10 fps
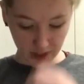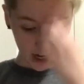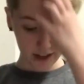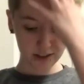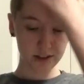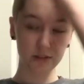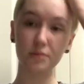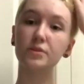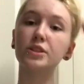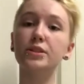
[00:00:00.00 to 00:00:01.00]
I
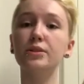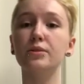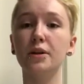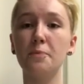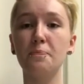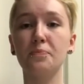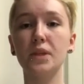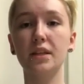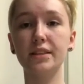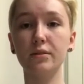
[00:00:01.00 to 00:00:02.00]
also do,
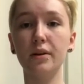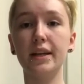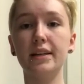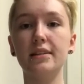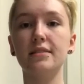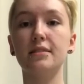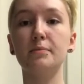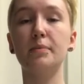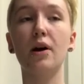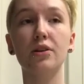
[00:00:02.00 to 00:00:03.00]
this one is
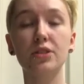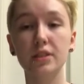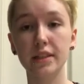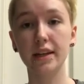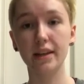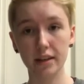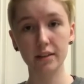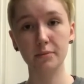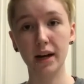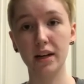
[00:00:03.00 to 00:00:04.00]
partially
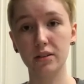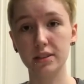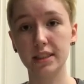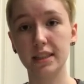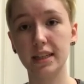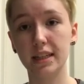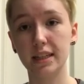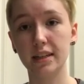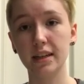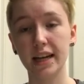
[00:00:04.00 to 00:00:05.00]
my
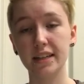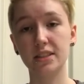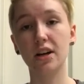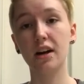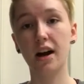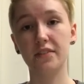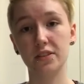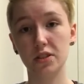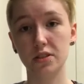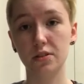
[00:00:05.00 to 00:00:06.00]
OCD. It started off
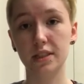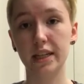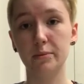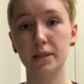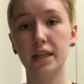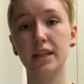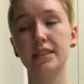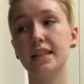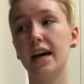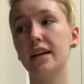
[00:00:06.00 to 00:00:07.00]
as just OCD, but then
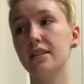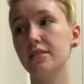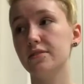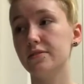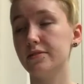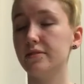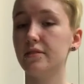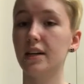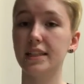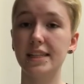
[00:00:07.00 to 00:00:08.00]
it's kind of
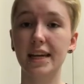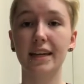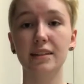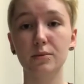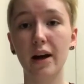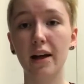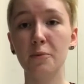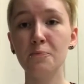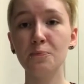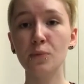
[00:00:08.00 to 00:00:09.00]
a tic as well,